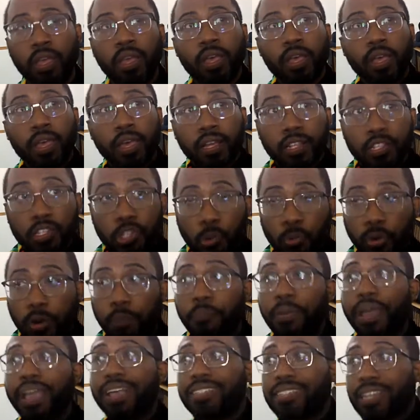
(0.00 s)
And so we're
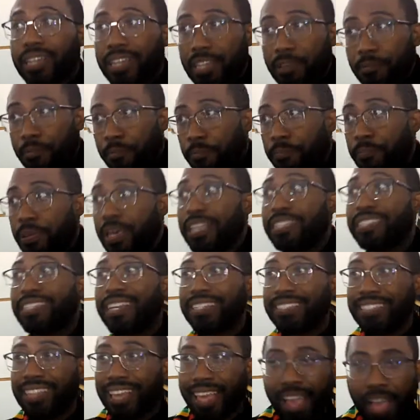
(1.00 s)
basically piecing
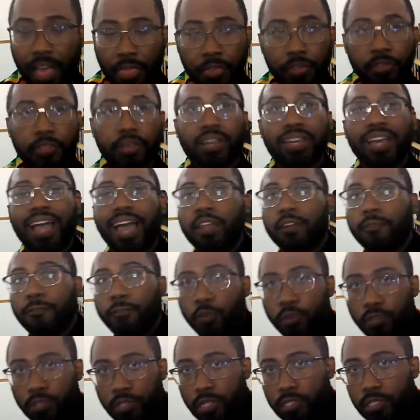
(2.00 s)
together the kind of
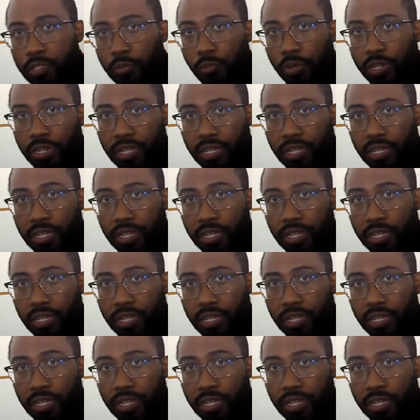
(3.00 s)
food system we